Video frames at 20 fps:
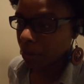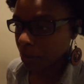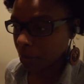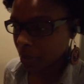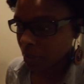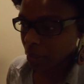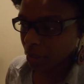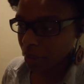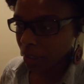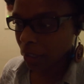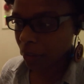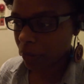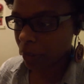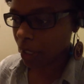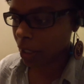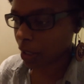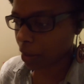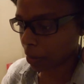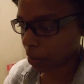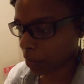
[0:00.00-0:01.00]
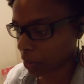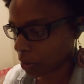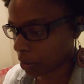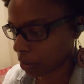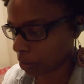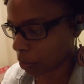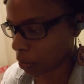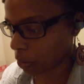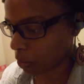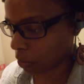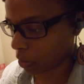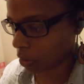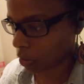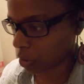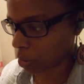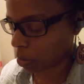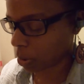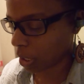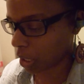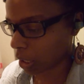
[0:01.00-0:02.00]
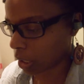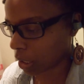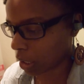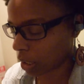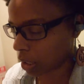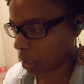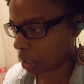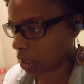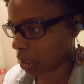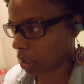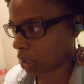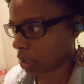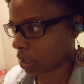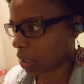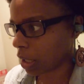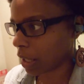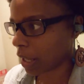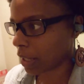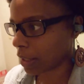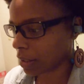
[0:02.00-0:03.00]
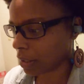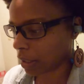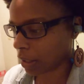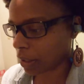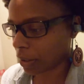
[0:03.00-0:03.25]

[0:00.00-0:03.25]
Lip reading: Since I've come to move to Japan in the last like